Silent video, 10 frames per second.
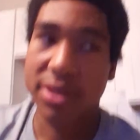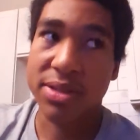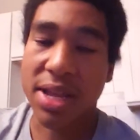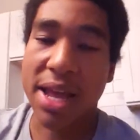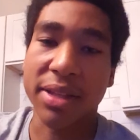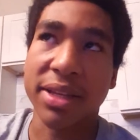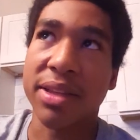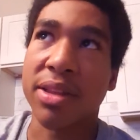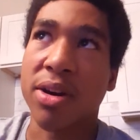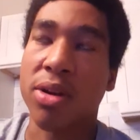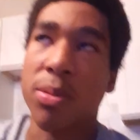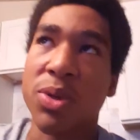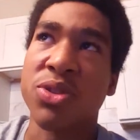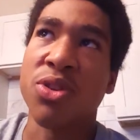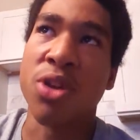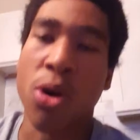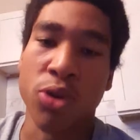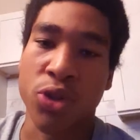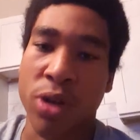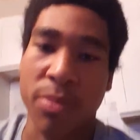Sadly, there are almost no
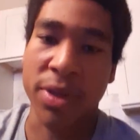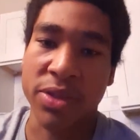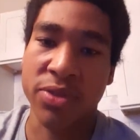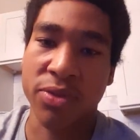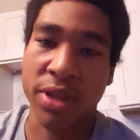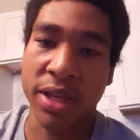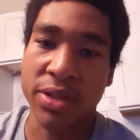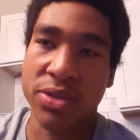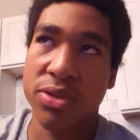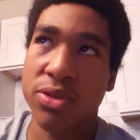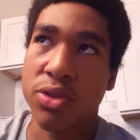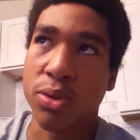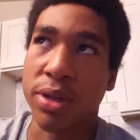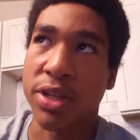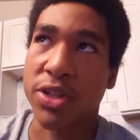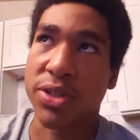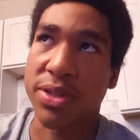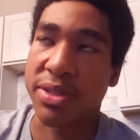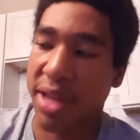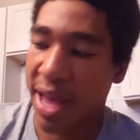treatments for these two
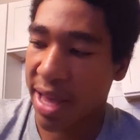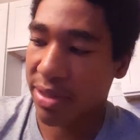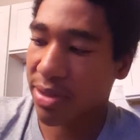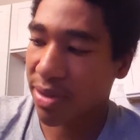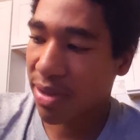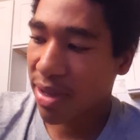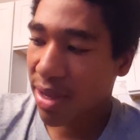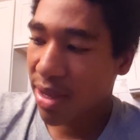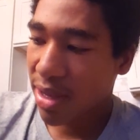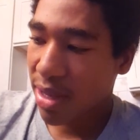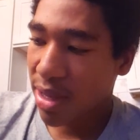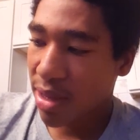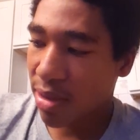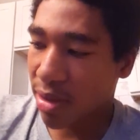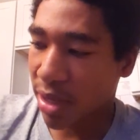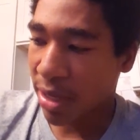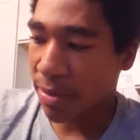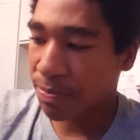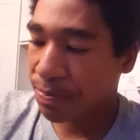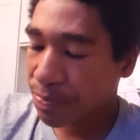conditions
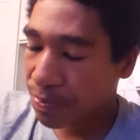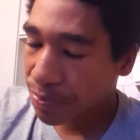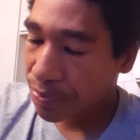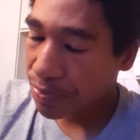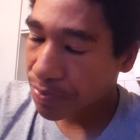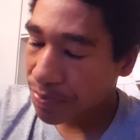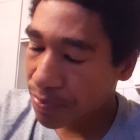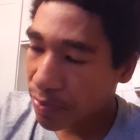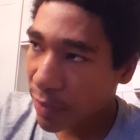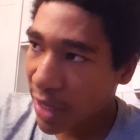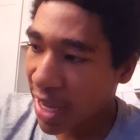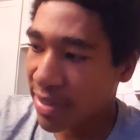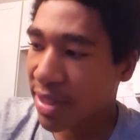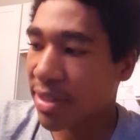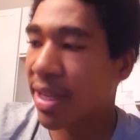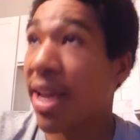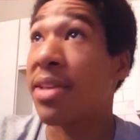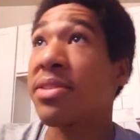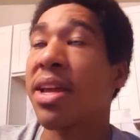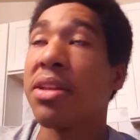the as the
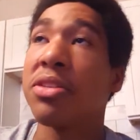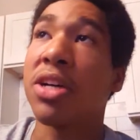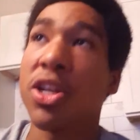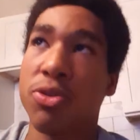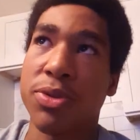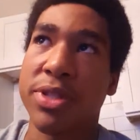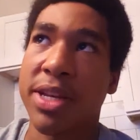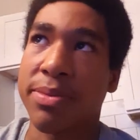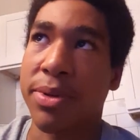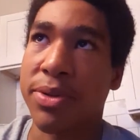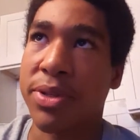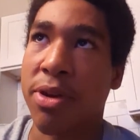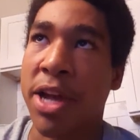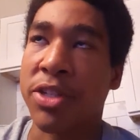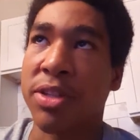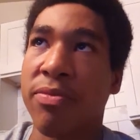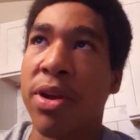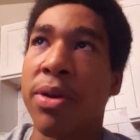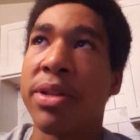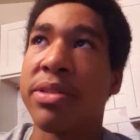taste and touch receptors are actually
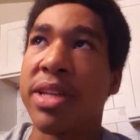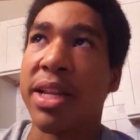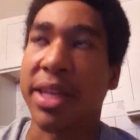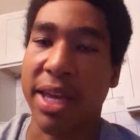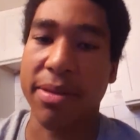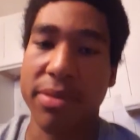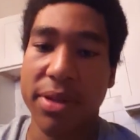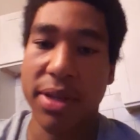very delicate.